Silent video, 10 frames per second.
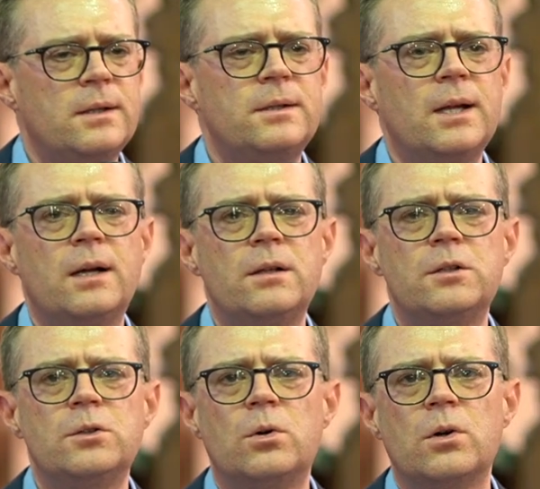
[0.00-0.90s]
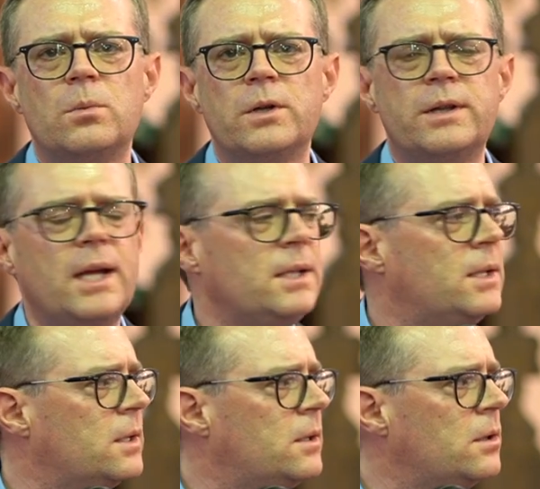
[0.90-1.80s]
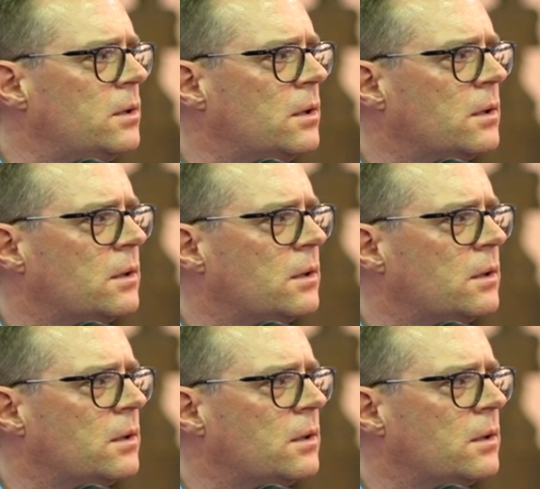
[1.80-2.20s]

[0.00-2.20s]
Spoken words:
And tell the Lord what they did to you.